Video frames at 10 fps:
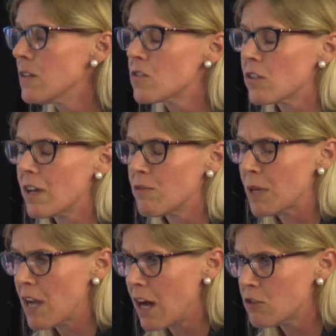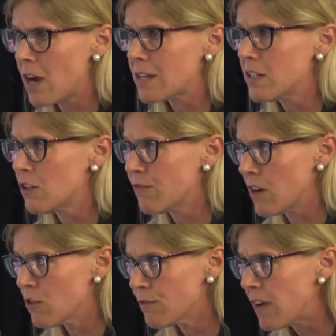certain government contracting or
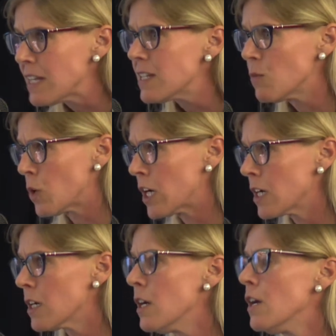federal funding work,